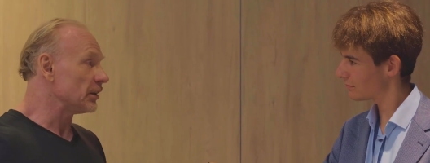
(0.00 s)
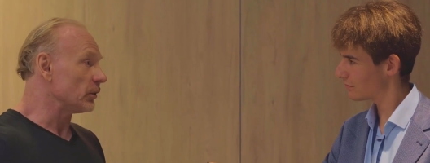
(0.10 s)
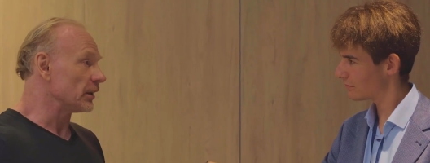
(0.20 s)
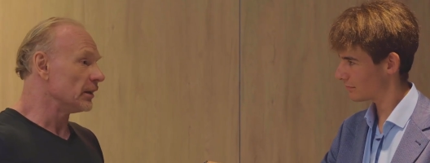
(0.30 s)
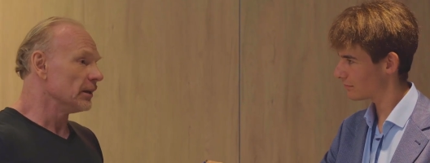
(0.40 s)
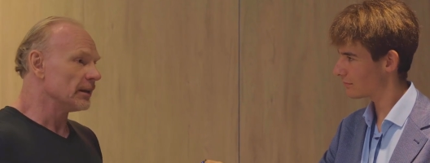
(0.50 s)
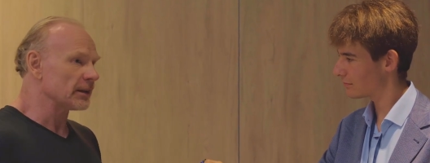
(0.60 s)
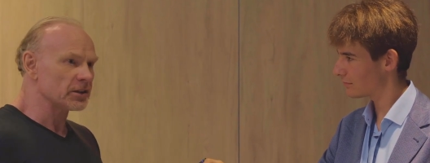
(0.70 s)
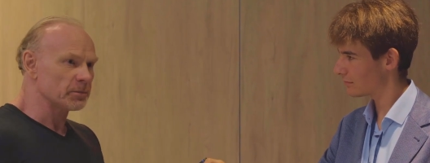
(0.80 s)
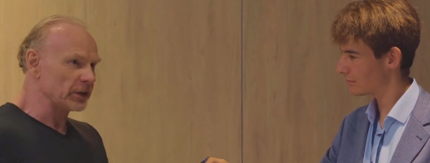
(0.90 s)
Speaker 1: continuing.
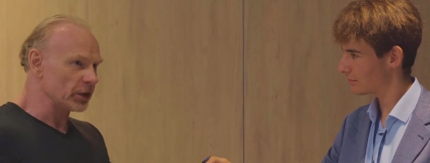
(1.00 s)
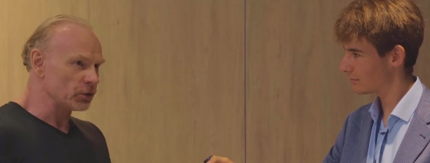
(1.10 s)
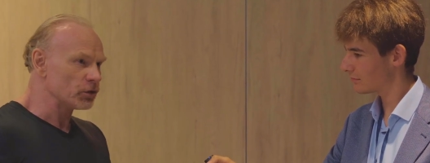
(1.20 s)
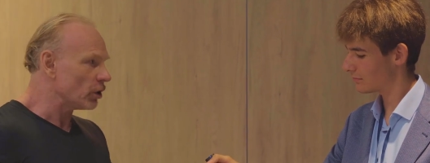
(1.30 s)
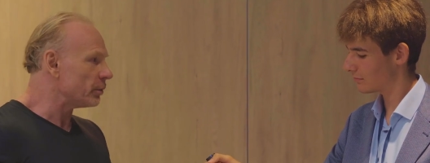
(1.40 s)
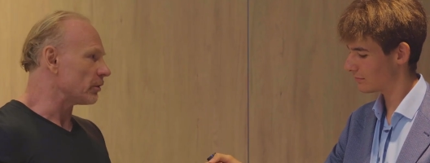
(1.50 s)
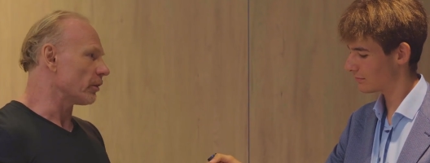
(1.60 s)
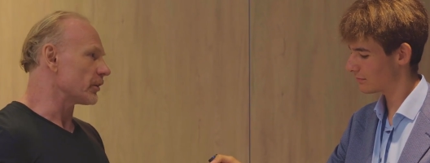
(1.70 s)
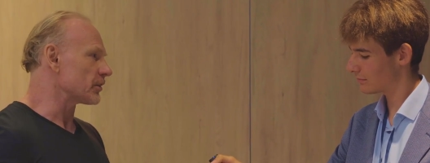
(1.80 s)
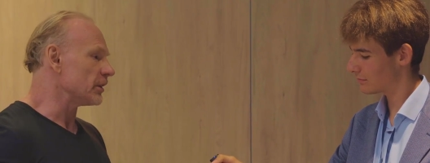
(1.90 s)
That doesn't mean a
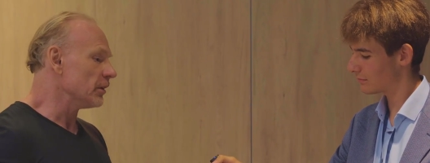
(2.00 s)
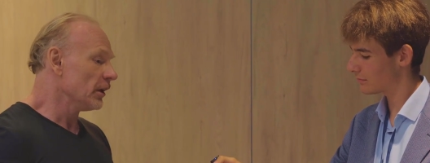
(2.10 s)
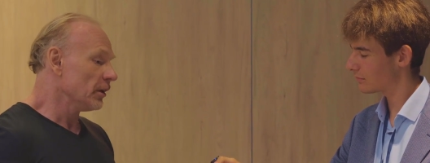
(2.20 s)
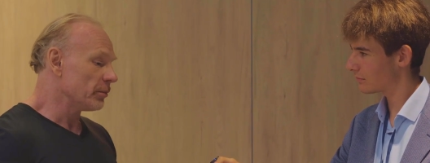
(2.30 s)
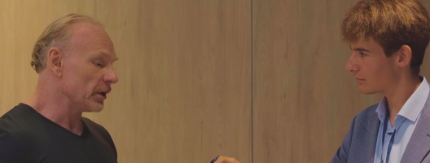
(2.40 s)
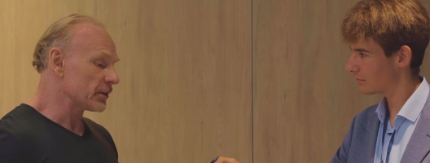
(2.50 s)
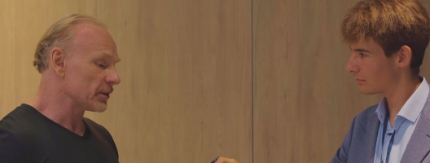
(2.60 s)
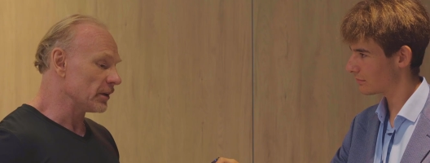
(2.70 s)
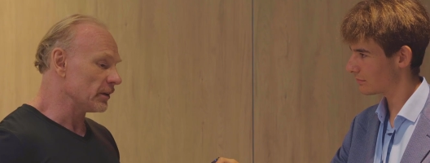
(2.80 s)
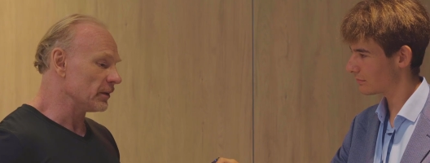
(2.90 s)
utopia, obviously,
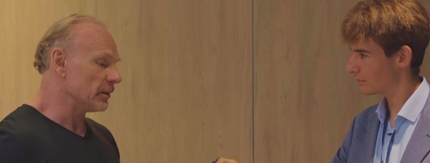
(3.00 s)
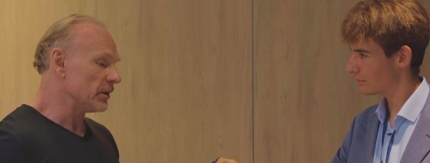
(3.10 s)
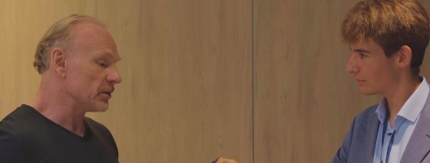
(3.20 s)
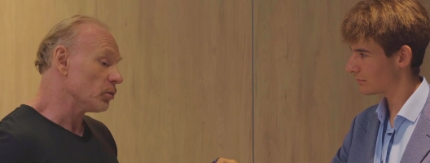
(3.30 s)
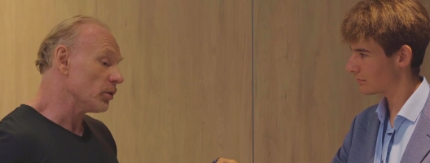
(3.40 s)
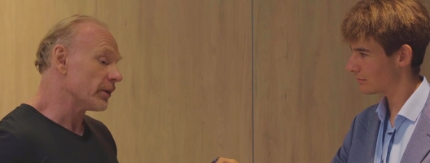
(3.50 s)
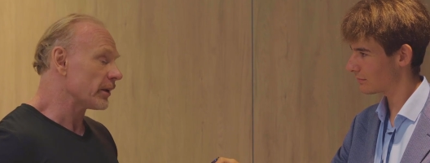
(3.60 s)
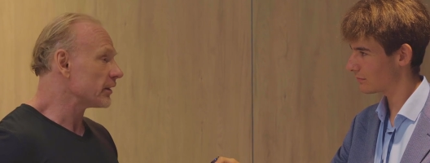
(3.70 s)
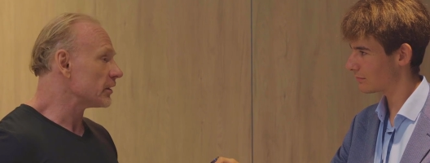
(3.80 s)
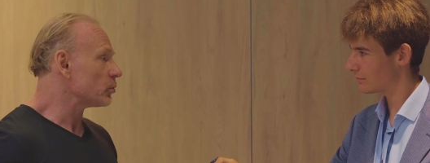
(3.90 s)
but uh, it means a
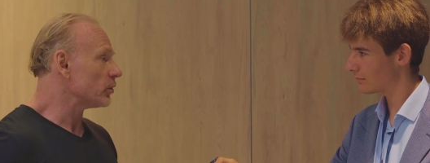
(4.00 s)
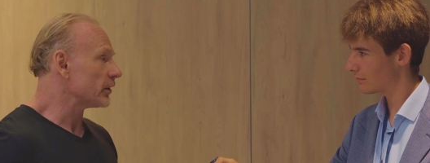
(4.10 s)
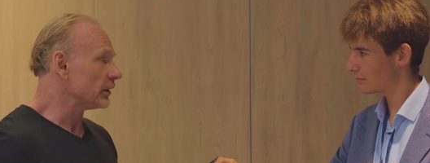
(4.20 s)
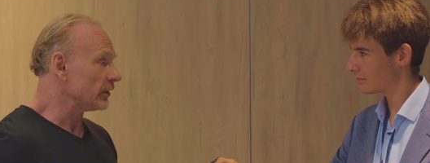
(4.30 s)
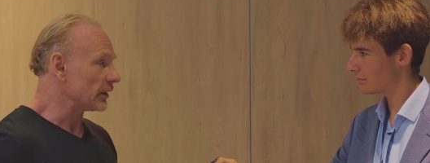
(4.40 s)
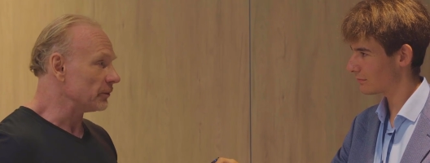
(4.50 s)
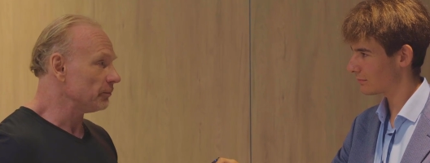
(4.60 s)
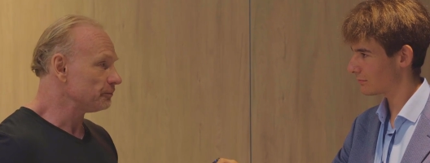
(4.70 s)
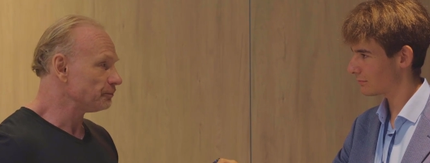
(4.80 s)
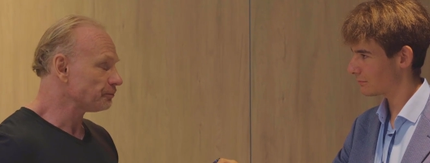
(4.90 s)
world that I think is worth living
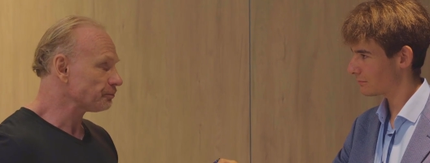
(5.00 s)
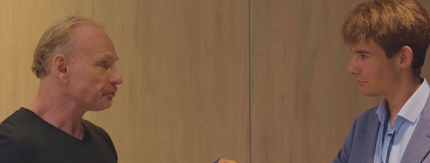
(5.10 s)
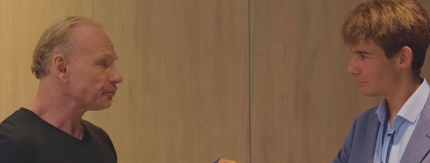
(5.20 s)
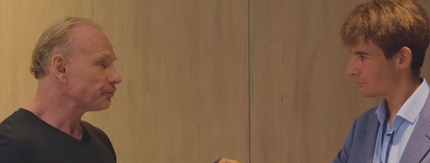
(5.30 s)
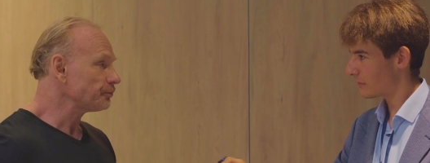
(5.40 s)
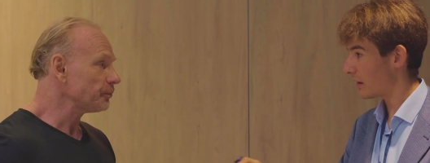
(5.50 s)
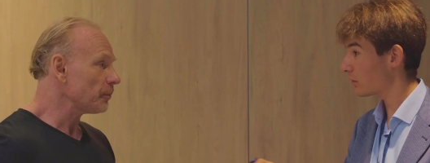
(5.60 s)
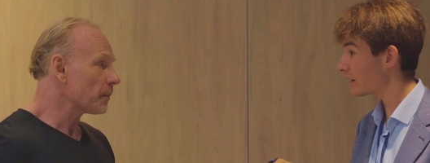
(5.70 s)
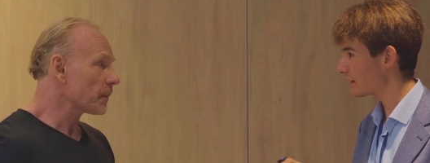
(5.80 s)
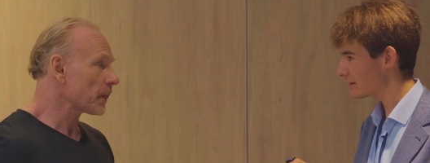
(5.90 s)
in.
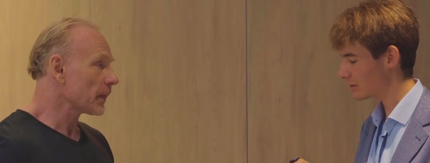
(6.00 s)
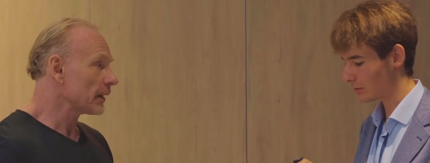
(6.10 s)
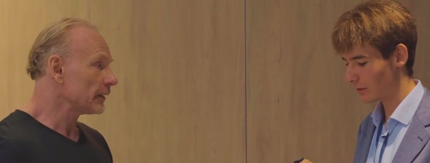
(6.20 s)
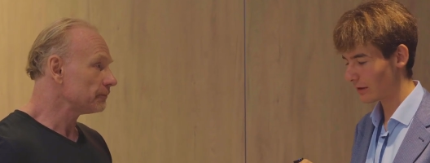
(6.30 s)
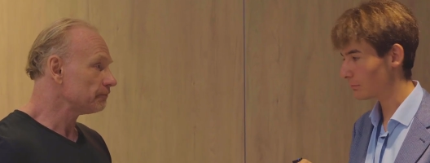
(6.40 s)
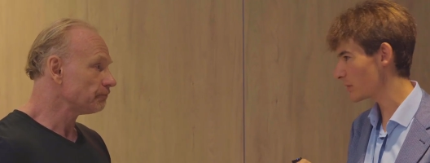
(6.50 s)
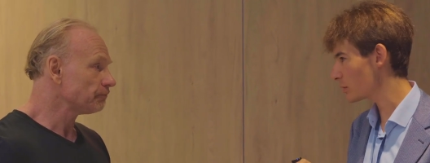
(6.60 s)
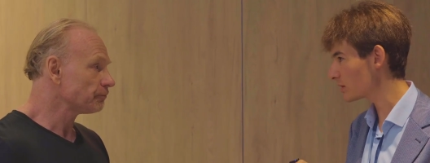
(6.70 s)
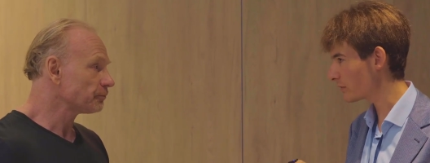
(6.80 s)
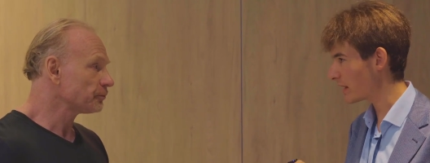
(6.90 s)
Speaker 2: Okay, so um,
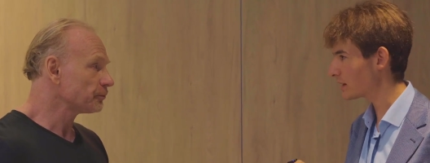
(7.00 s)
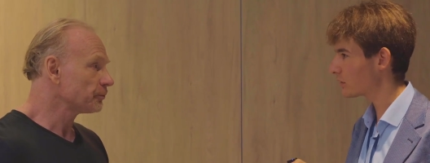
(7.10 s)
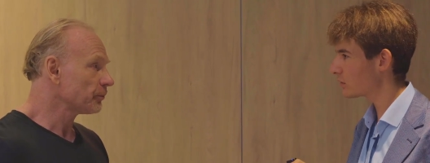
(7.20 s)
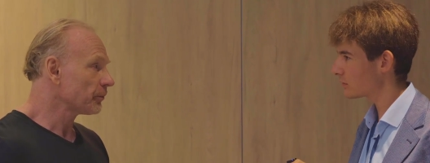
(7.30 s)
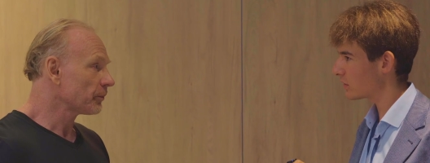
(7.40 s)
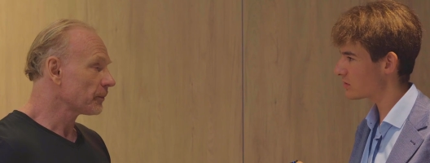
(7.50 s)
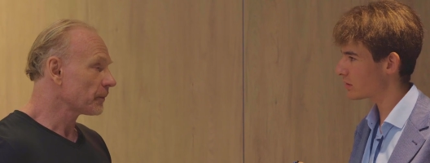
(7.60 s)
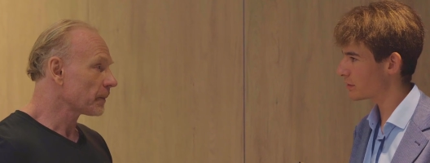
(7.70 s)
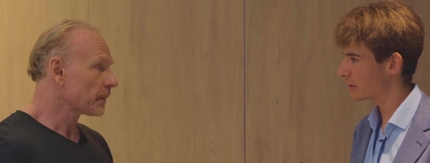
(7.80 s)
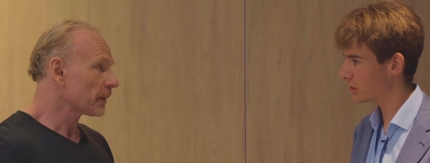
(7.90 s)
maybe on a final note, what
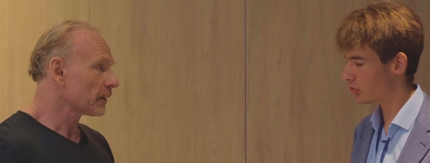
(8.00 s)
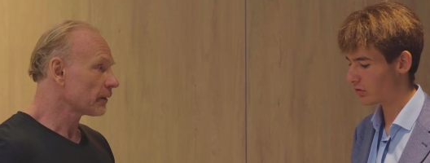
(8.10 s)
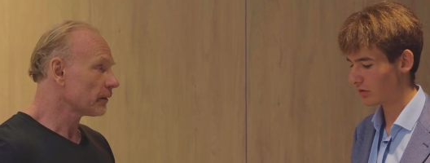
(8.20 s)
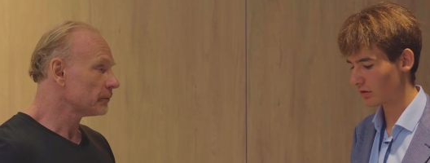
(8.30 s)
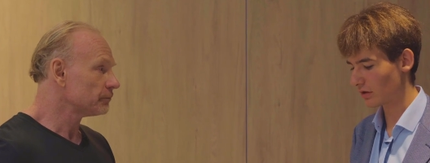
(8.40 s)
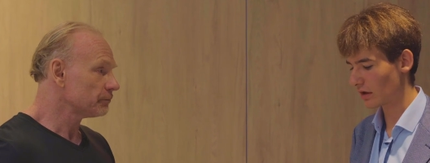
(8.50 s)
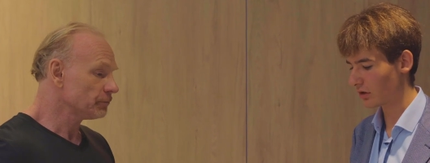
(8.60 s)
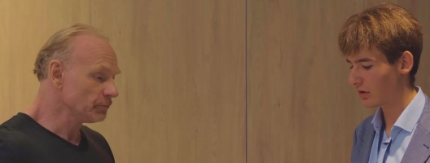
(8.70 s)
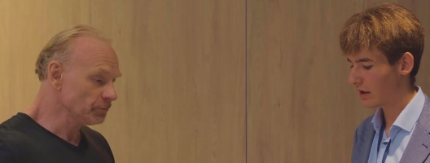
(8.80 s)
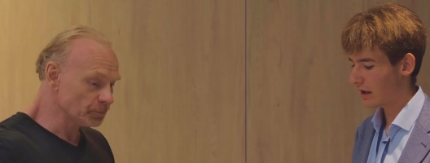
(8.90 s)
is your prediction on
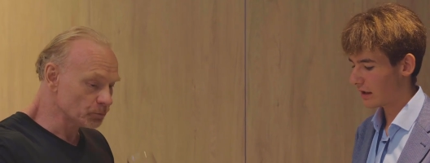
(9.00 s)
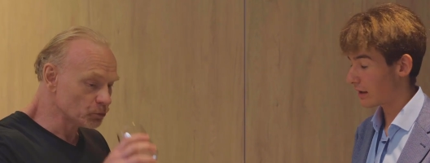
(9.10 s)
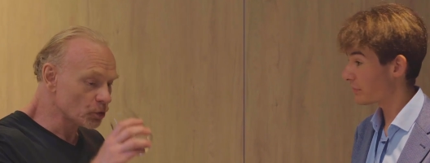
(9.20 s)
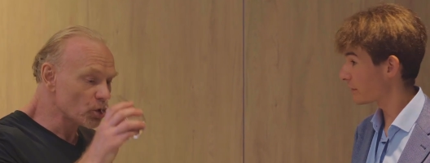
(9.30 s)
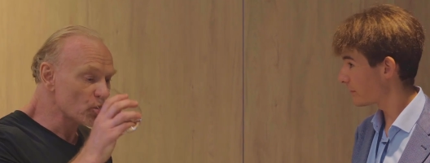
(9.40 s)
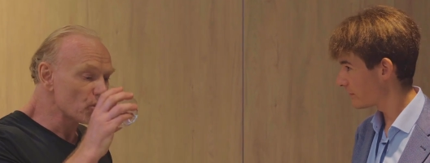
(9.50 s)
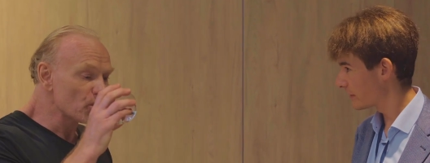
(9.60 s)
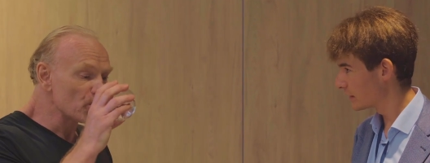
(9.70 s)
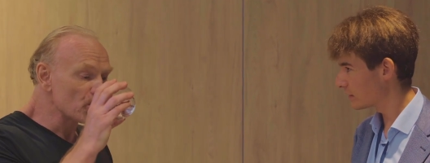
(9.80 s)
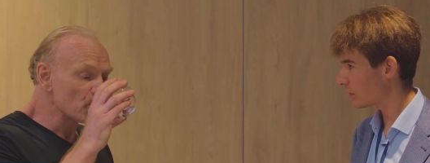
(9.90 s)
how um, the
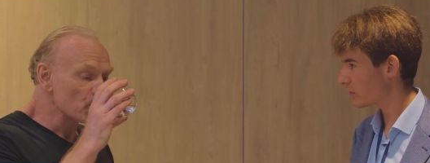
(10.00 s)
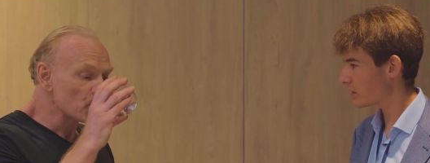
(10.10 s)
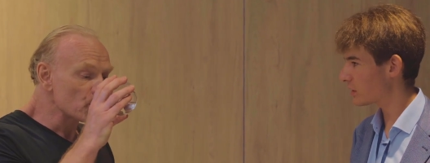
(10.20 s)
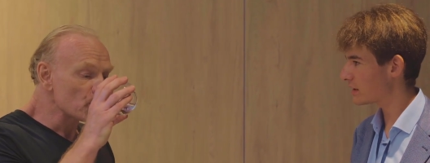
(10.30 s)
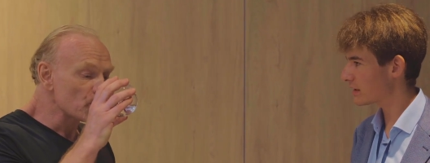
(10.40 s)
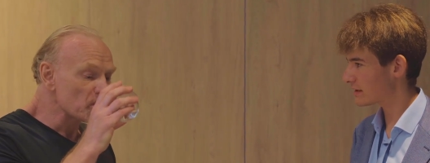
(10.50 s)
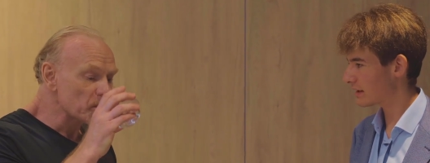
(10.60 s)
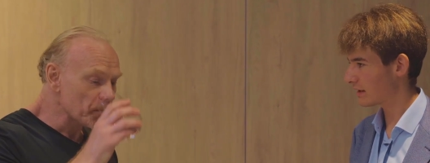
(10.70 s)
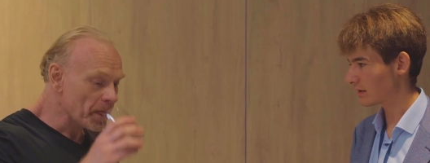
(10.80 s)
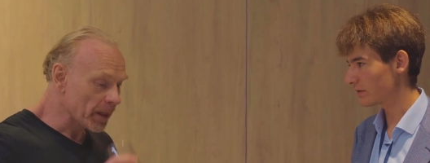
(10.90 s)
field of
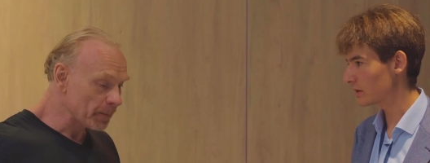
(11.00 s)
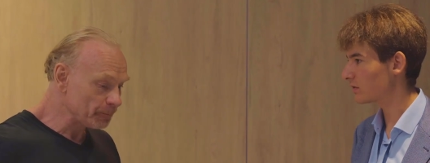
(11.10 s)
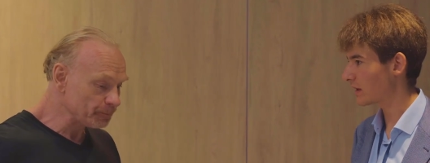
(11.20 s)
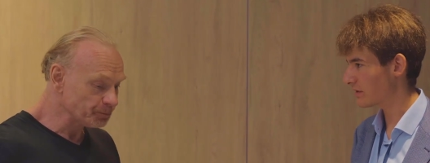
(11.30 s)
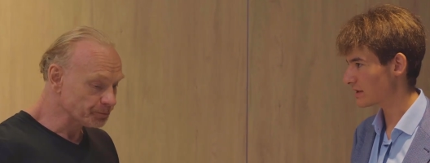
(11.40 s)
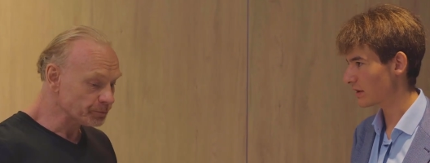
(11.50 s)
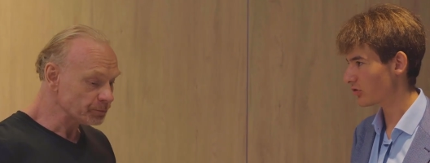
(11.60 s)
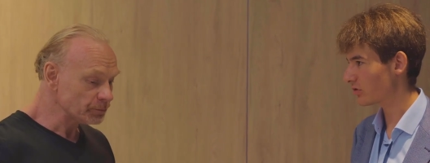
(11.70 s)
cryonics and the field of life